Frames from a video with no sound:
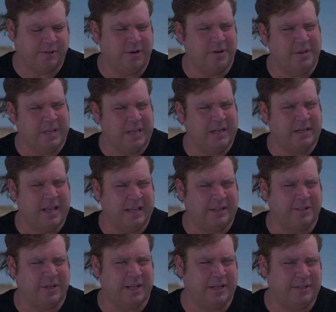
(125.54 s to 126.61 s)
your crew, you get a date
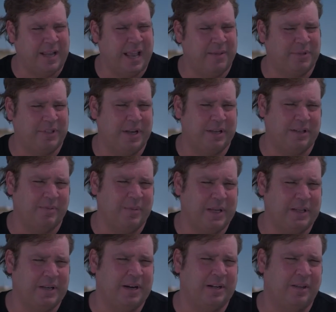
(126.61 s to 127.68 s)
set, a time set, you
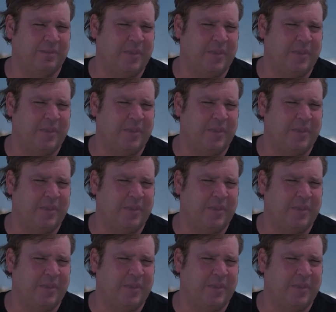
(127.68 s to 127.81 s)
meet there at the